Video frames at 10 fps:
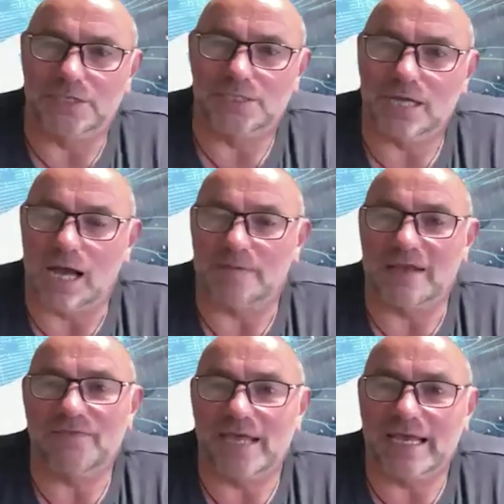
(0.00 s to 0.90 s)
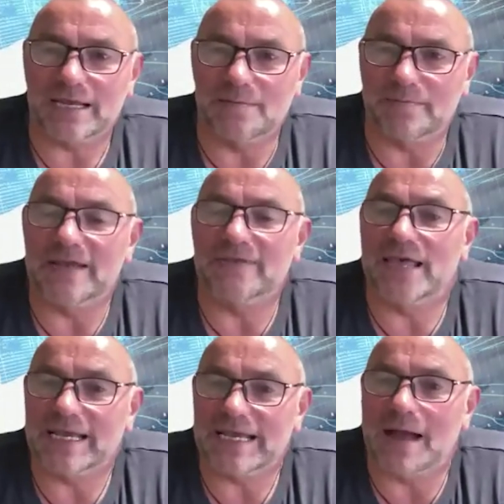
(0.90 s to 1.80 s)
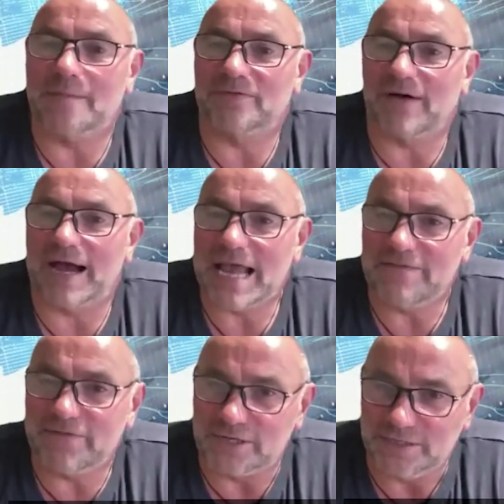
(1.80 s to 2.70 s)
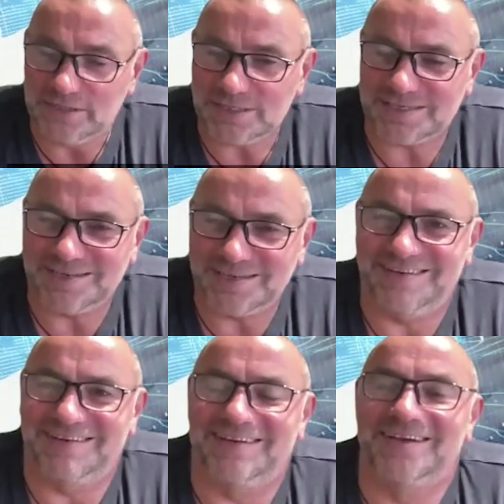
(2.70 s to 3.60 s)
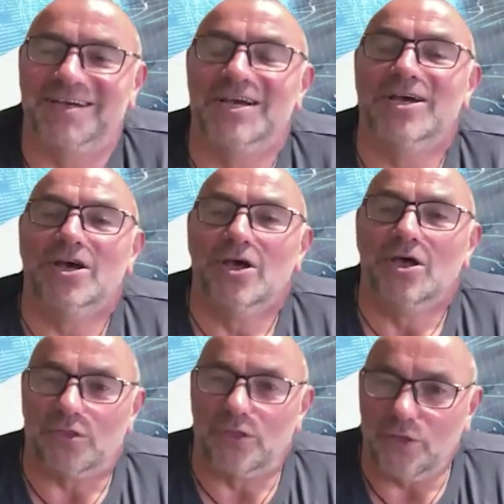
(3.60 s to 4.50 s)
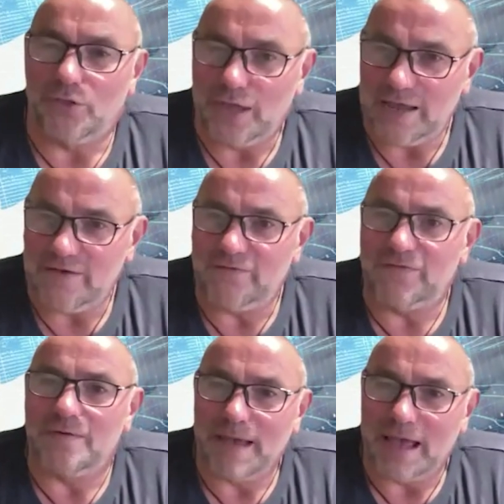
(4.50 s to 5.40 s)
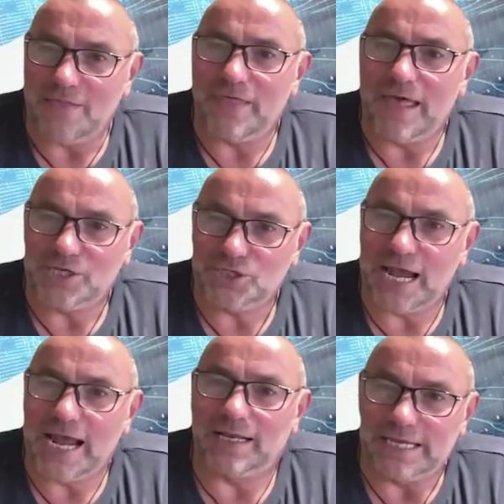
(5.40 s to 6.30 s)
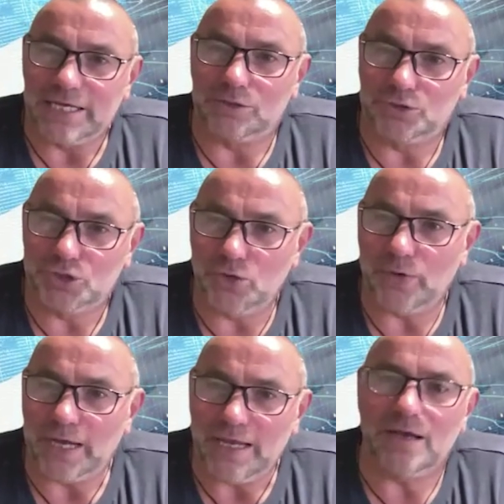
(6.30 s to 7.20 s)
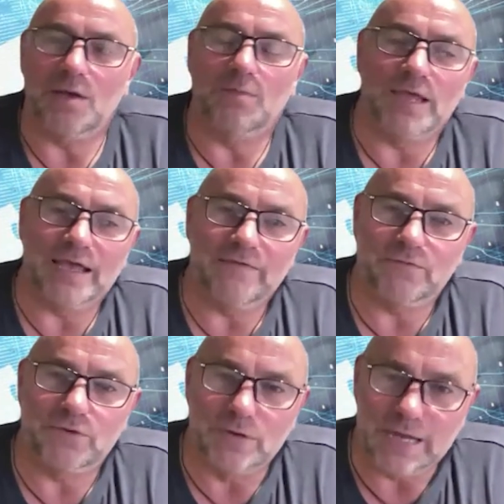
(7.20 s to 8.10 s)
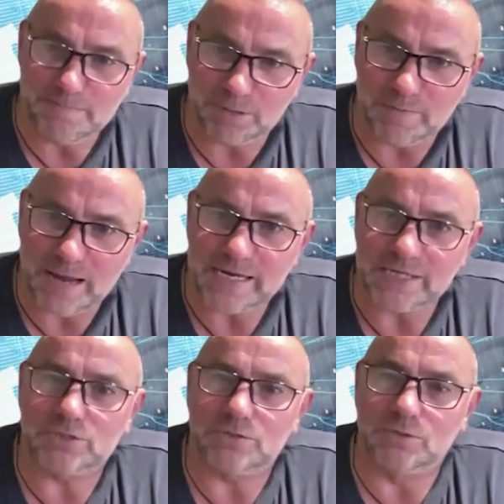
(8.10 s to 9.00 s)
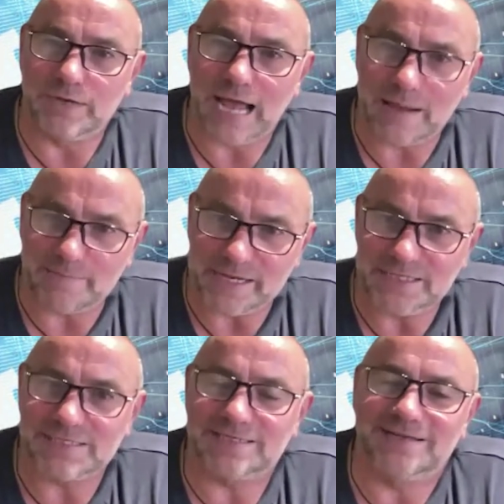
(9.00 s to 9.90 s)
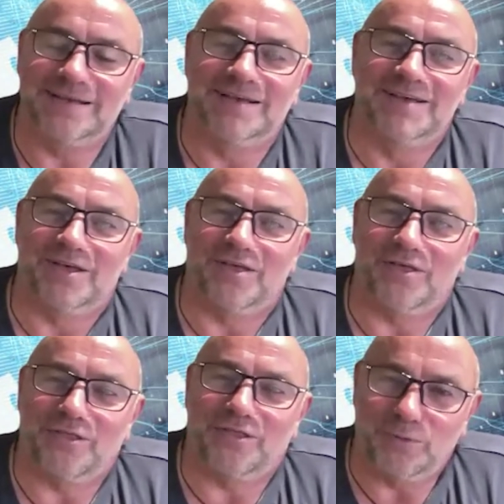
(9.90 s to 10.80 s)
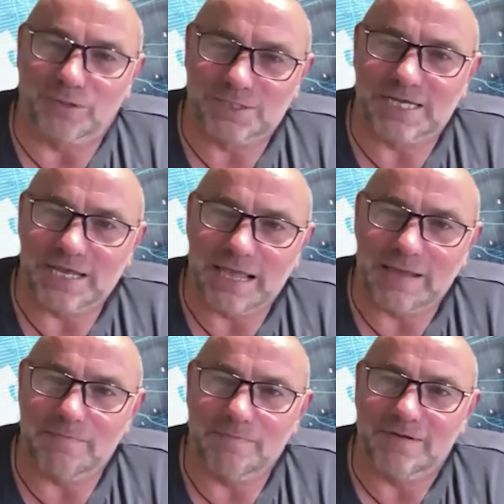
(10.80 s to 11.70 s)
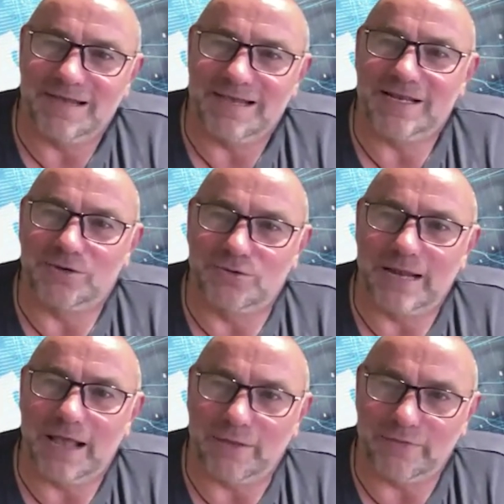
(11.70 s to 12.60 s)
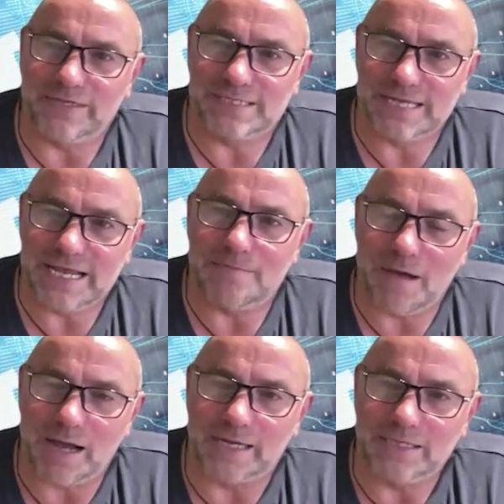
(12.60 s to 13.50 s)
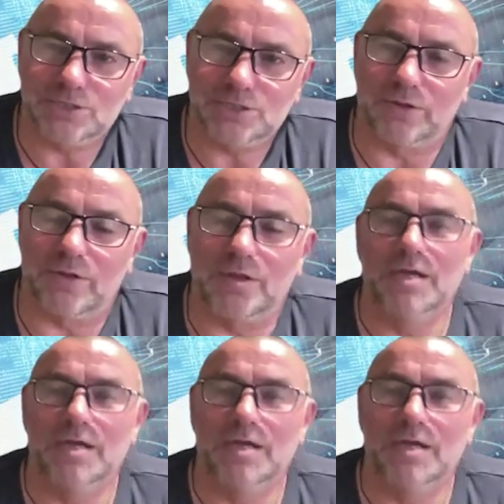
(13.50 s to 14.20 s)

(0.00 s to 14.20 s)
a few years' time. If they can't provide evidence that they've met their shared legal duty and they've implemented some good habits that will see them in a good, healthy state of mind, so